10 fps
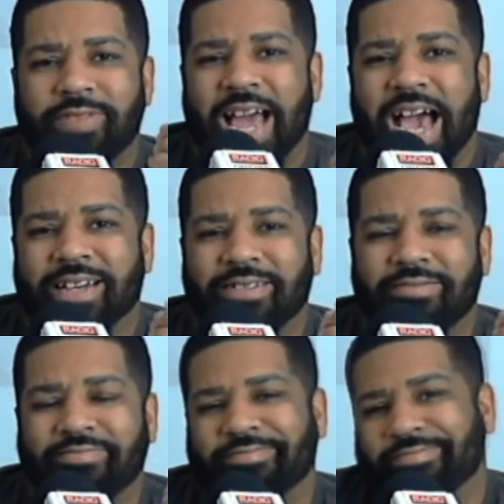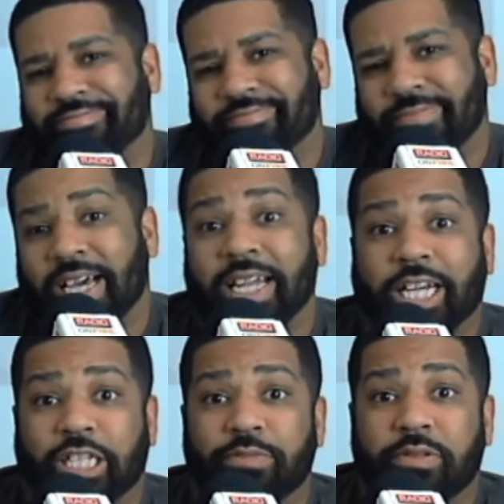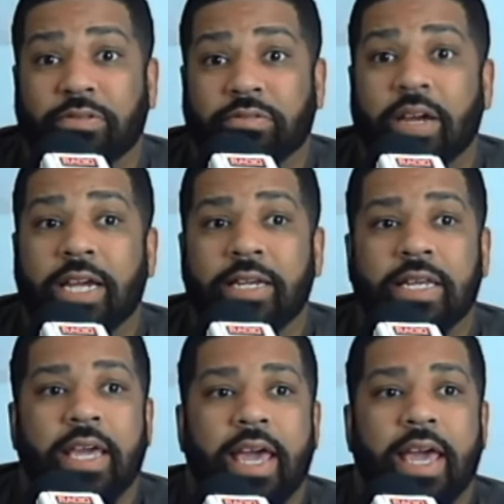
not electable, right?